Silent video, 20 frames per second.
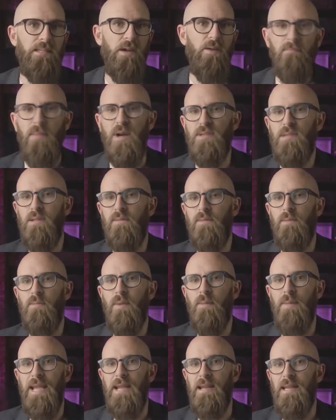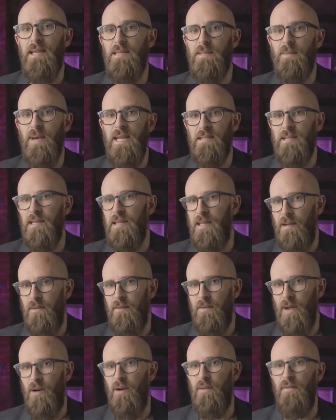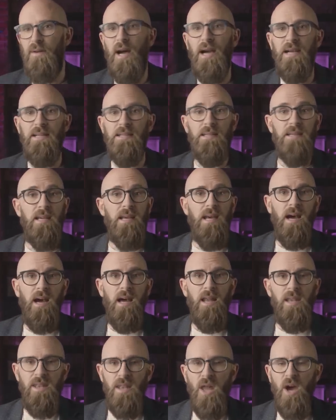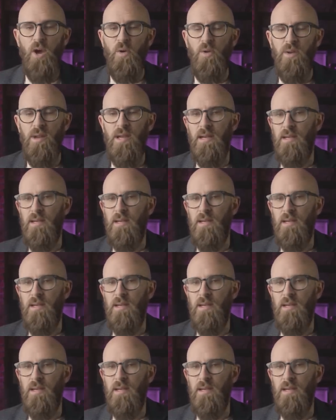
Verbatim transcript: though most of them remain independently unverified and unknown